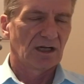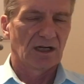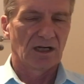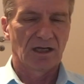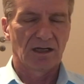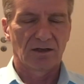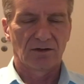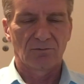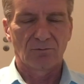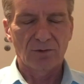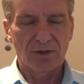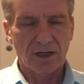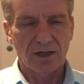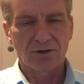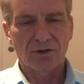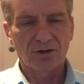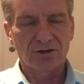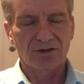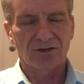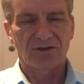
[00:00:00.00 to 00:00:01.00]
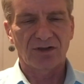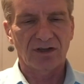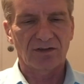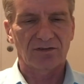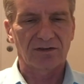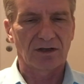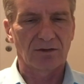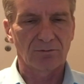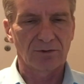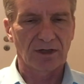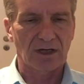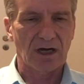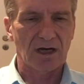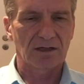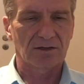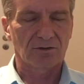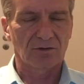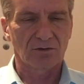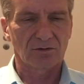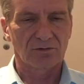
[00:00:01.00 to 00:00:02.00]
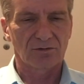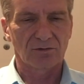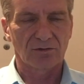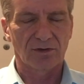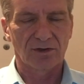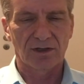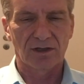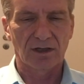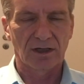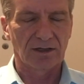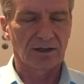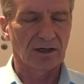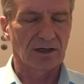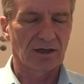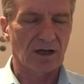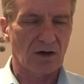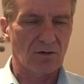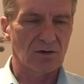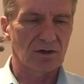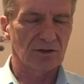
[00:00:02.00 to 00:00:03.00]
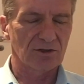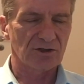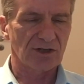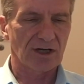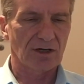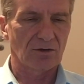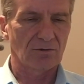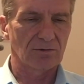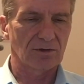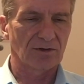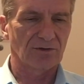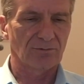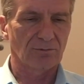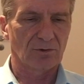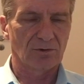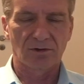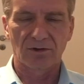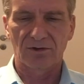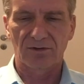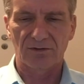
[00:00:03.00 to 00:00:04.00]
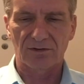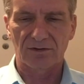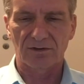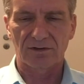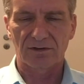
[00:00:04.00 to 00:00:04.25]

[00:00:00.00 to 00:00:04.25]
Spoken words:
And we are not a Tesla. We can't go to and our shareholders want,